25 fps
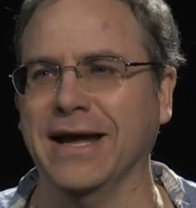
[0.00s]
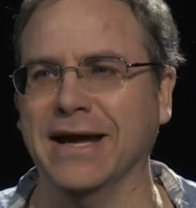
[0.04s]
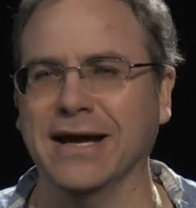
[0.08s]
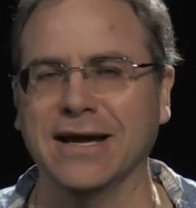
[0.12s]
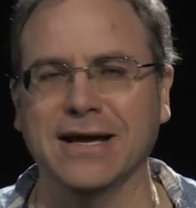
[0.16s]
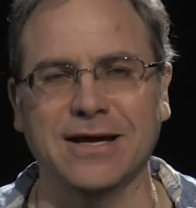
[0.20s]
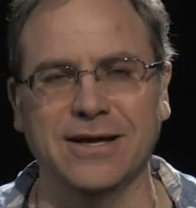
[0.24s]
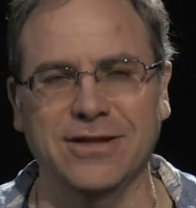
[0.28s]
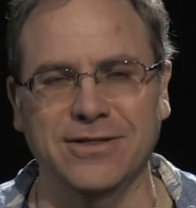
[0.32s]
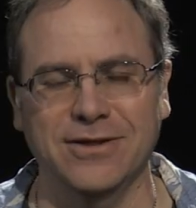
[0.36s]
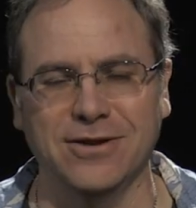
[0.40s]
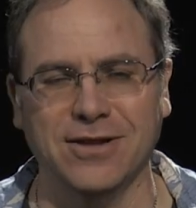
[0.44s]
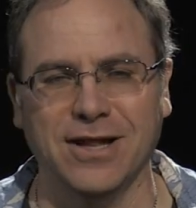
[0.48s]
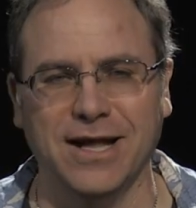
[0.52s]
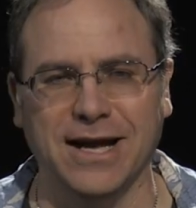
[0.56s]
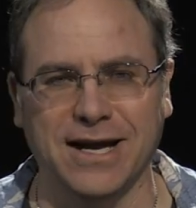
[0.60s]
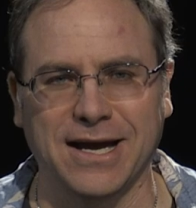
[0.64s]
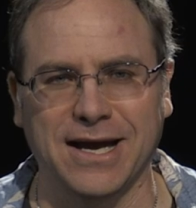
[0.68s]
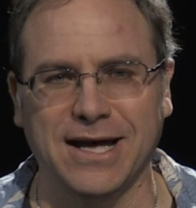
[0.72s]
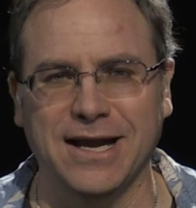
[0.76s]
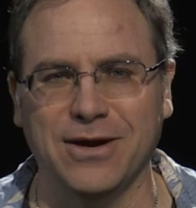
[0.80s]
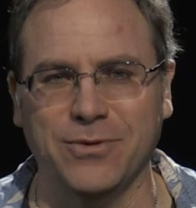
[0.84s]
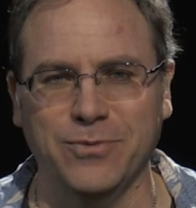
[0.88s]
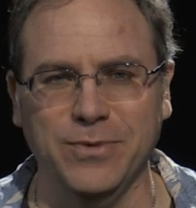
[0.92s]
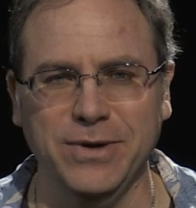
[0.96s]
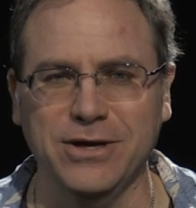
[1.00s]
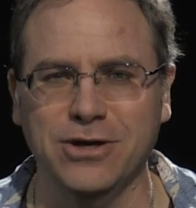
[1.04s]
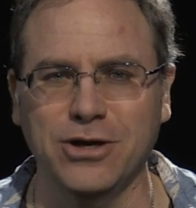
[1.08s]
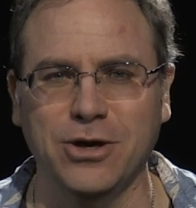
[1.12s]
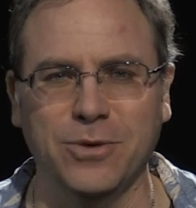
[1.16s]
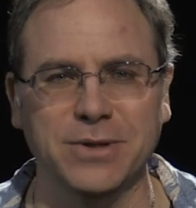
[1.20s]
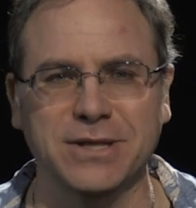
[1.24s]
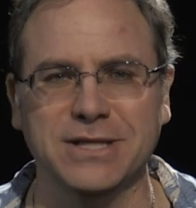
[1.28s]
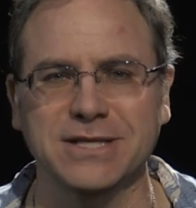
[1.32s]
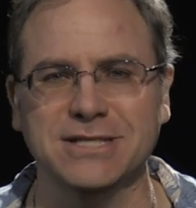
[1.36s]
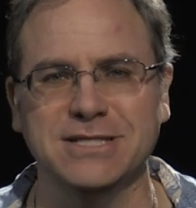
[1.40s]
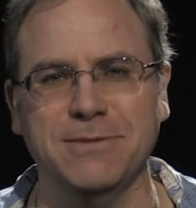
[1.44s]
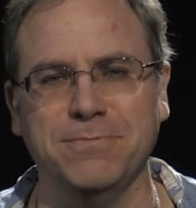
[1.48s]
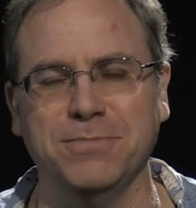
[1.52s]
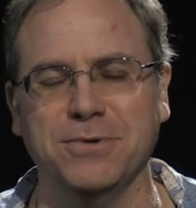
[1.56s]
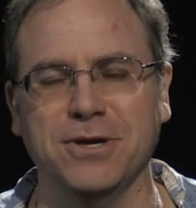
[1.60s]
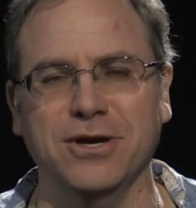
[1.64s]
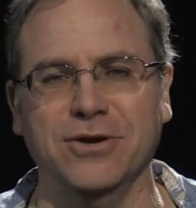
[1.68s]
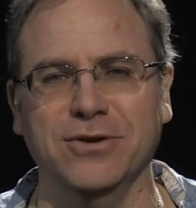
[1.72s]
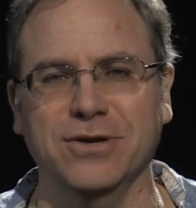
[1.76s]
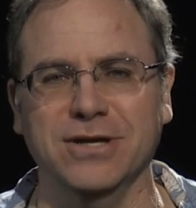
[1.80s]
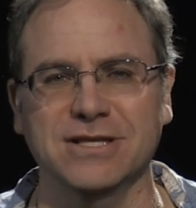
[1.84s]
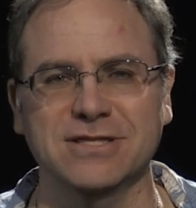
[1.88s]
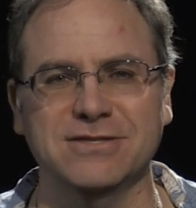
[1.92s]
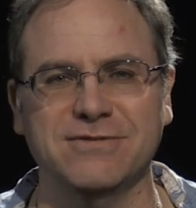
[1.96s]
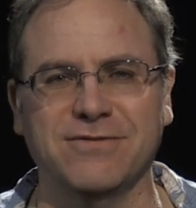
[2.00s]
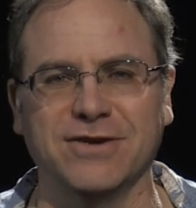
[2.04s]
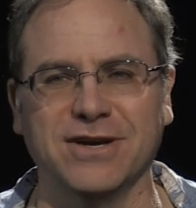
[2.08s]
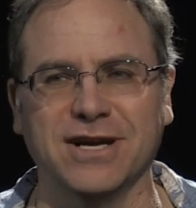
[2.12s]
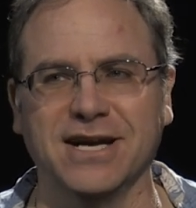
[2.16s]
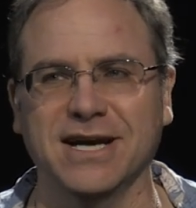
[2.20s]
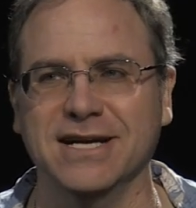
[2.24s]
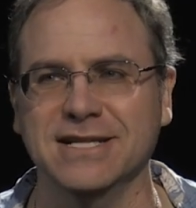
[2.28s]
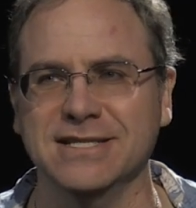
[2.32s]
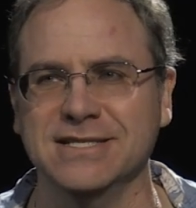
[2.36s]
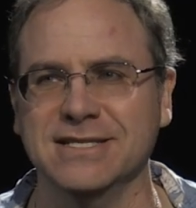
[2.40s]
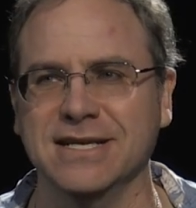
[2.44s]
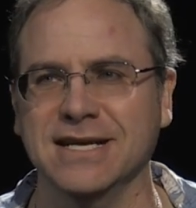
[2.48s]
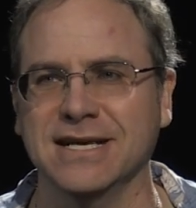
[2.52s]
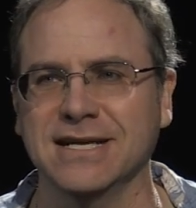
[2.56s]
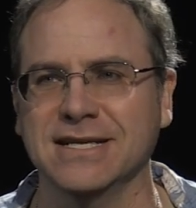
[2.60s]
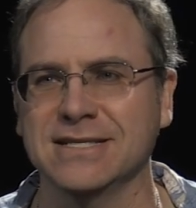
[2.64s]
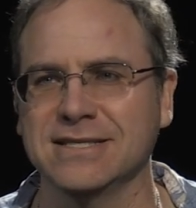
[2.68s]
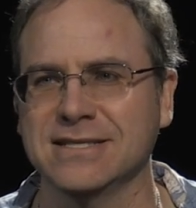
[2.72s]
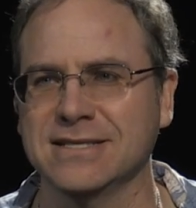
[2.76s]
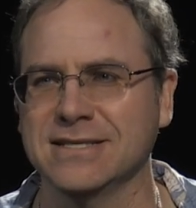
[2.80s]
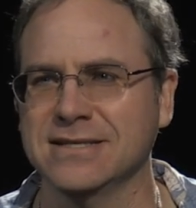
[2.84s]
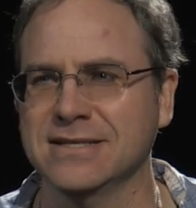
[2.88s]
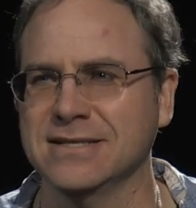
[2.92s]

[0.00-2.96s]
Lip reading: And they're like, we don't know what the zip code is, for God's sakes.